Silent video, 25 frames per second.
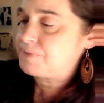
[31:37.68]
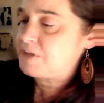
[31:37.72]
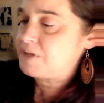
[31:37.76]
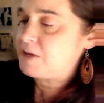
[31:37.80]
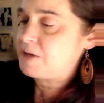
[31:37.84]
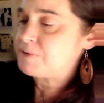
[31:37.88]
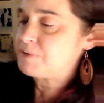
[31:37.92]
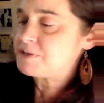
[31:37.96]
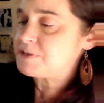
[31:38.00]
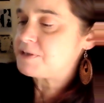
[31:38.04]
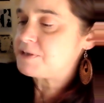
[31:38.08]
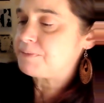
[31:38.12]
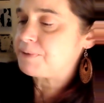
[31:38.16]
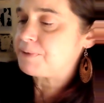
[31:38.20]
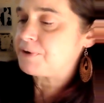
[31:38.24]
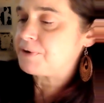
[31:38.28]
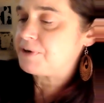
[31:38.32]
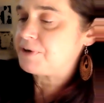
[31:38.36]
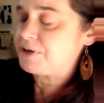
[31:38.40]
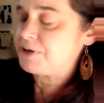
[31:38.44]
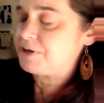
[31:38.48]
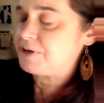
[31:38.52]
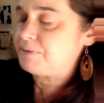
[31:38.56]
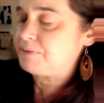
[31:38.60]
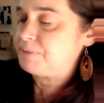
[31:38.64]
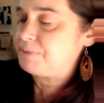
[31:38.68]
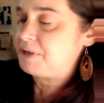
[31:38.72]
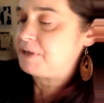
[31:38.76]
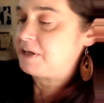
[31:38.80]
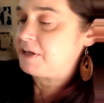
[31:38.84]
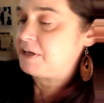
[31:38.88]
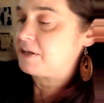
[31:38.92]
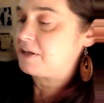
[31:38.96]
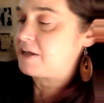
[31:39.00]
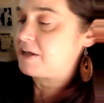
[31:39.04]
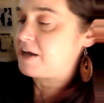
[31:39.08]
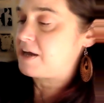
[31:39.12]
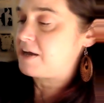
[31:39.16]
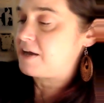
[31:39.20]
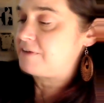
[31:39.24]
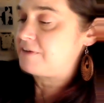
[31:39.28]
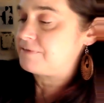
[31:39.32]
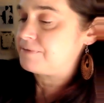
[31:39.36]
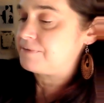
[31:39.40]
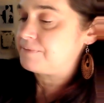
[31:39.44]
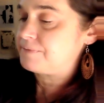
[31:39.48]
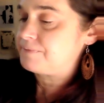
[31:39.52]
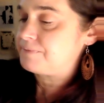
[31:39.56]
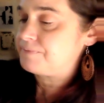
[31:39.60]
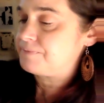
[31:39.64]
It was the burden of being alive.
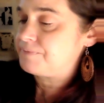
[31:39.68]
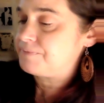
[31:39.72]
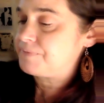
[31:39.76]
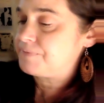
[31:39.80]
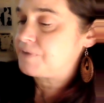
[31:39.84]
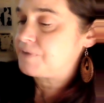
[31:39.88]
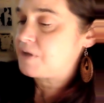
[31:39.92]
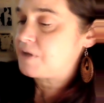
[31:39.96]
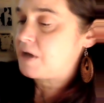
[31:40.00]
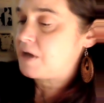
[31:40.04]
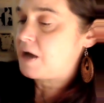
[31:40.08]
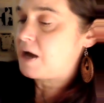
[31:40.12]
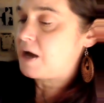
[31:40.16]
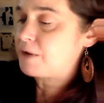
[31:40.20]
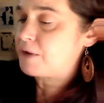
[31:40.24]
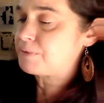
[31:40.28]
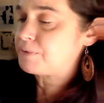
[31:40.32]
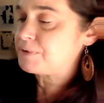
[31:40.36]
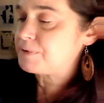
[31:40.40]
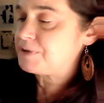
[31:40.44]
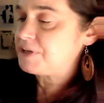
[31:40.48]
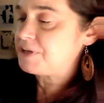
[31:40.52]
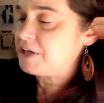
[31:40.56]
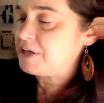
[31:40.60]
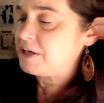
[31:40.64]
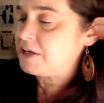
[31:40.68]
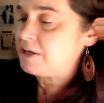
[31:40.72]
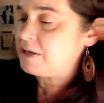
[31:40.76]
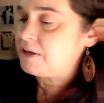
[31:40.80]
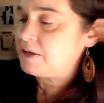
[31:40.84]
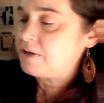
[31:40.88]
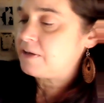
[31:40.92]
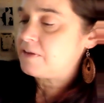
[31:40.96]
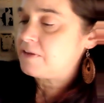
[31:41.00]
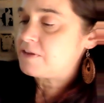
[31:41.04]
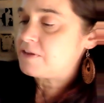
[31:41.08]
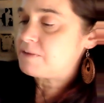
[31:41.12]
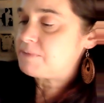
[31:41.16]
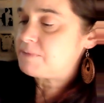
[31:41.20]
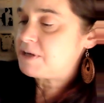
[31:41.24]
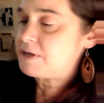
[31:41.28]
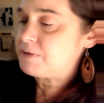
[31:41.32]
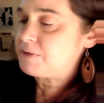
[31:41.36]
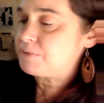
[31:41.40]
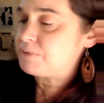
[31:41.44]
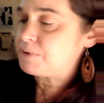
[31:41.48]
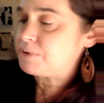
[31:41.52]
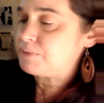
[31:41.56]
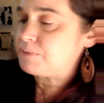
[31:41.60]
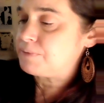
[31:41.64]
Awkwardly, the
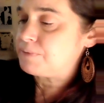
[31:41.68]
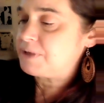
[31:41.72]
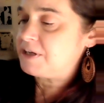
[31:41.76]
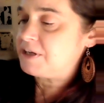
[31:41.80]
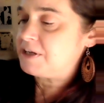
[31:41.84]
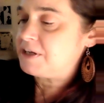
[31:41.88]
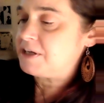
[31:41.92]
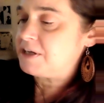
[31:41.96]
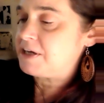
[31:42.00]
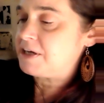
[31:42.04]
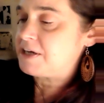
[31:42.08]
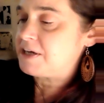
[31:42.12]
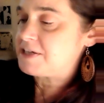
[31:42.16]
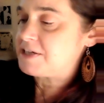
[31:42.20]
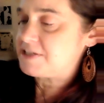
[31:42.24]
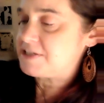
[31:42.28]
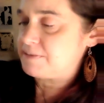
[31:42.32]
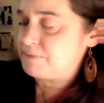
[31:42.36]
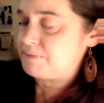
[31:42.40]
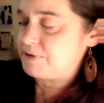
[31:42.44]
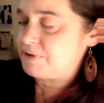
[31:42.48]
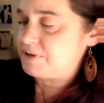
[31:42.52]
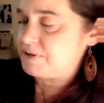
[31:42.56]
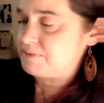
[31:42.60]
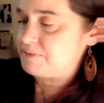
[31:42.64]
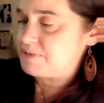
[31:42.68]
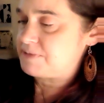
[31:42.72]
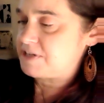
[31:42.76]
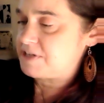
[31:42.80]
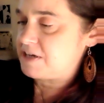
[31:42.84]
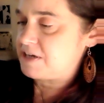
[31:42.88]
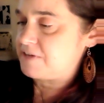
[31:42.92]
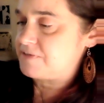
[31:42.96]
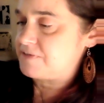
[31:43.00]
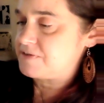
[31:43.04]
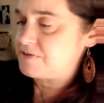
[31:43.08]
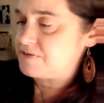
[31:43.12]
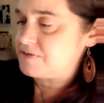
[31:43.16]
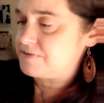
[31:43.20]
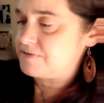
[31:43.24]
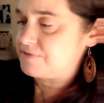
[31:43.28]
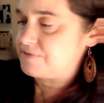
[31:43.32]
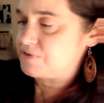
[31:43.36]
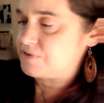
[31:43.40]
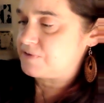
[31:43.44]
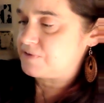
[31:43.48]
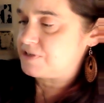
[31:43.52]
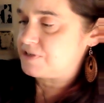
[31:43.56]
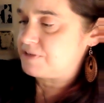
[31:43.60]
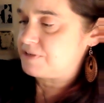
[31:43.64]
men would reassemble themselves,
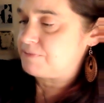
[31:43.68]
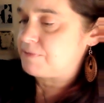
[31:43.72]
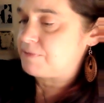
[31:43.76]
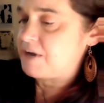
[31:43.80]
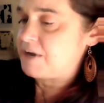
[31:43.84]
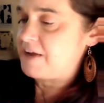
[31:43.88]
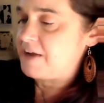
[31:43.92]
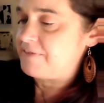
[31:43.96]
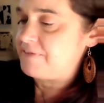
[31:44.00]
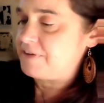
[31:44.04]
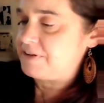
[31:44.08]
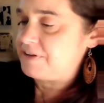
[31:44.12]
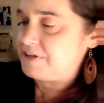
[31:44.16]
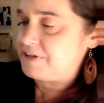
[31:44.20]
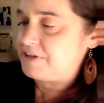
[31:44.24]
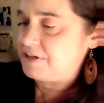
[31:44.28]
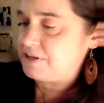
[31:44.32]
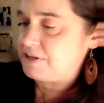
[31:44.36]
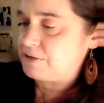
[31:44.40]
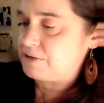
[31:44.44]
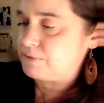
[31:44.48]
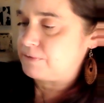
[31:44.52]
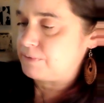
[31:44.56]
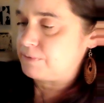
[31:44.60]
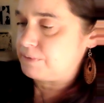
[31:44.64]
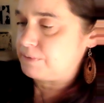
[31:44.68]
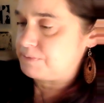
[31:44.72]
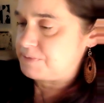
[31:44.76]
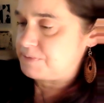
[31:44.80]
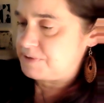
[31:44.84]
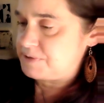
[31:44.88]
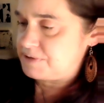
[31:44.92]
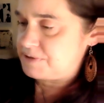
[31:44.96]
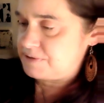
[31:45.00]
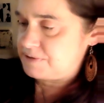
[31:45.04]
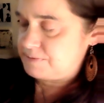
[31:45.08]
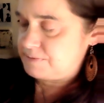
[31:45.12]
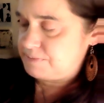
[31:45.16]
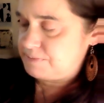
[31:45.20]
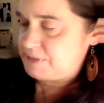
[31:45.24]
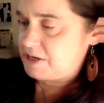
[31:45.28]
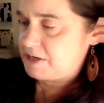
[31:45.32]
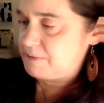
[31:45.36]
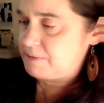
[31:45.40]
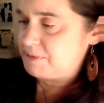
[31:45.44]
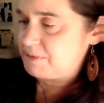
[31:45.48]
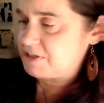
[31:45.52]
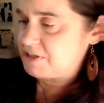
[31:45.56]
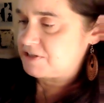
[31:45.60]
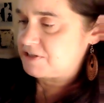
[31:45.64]
first in private, then in groups,
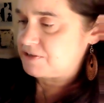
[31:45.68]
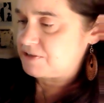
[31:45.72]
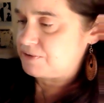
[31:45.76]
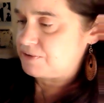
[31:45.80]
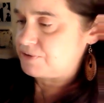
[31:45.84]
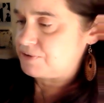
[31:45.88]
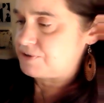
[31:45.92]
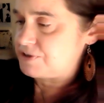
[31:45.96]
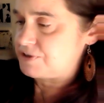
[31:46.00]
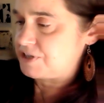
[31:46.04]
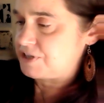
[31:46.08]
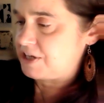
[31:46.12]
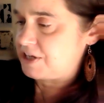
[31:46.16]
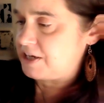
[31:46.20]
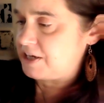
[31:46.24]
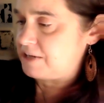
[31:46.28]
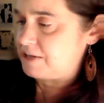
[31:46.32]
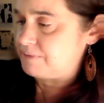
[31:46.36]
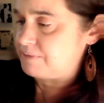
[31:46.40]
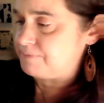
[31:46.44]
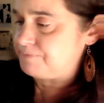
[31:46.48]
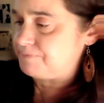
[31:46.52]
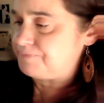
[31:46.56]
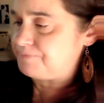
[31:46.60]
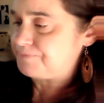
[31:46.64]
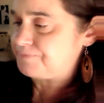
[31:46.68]
becoming soldiers again.